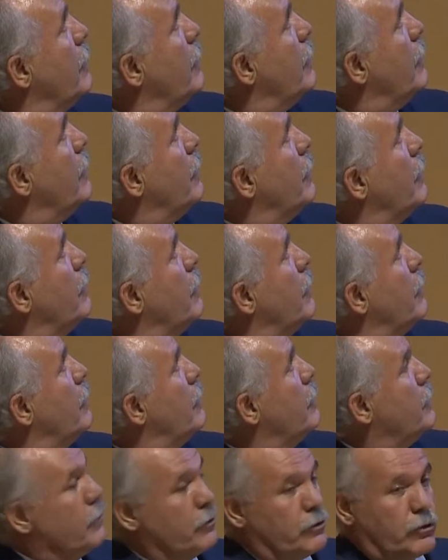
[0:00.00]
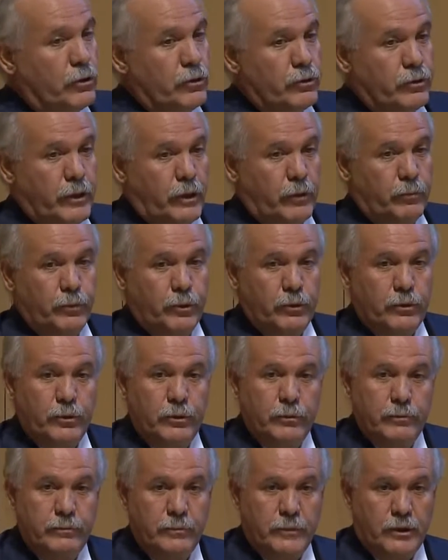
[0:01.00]
return to our book,
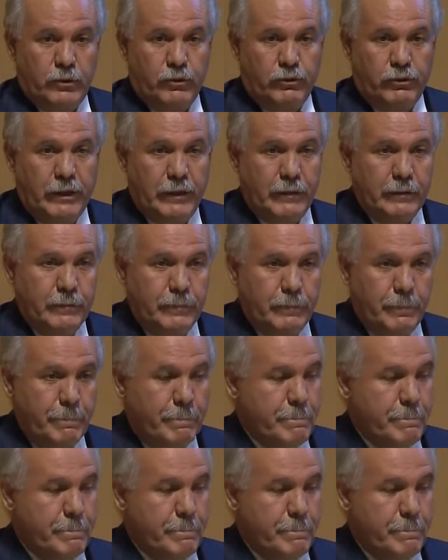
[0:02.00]
the Quran,